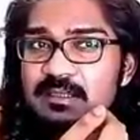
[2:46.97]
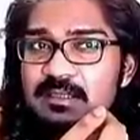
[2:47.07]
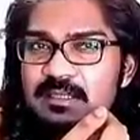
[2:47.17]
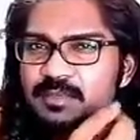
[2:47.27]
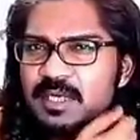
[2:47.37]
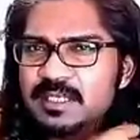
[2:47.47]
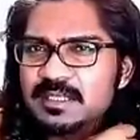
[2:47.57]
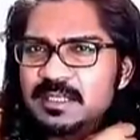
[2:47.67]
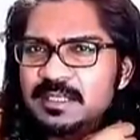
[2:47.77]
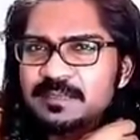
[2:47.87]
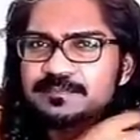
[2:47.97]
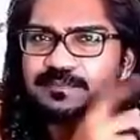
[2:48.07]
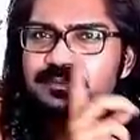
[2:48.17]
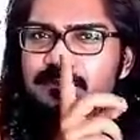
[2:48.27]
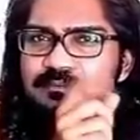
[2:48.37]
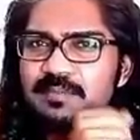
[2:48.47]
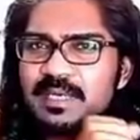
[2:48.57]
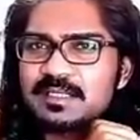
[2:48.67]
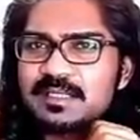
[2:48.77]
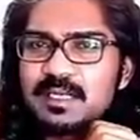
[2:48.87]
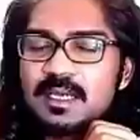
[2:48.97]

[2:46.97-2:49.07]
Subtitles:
surprisingly, but